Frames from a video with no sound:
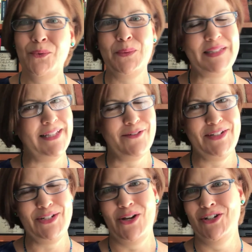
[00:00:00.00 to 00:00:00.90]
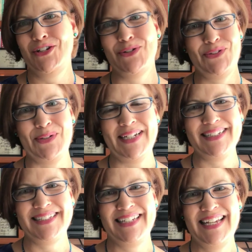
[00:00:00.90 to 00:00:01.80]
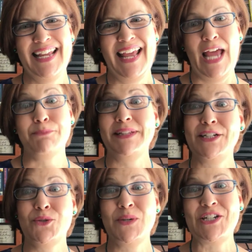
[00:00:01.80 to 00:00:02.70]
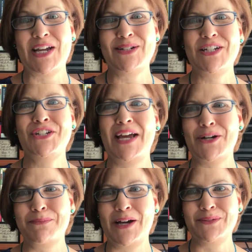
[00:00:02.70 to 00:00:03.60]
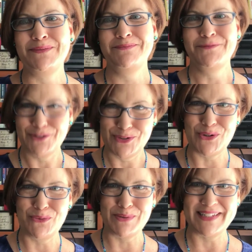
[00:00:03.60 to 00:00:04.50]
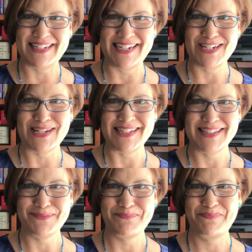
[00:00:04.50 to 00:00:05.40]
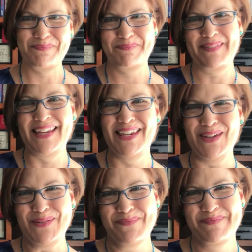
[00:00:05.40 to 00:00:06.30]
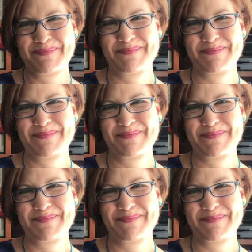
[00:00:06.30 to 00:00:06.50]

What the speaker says: We would love to talk to your students. And please reach out to Shadow Mountain for school presentations. Thank you.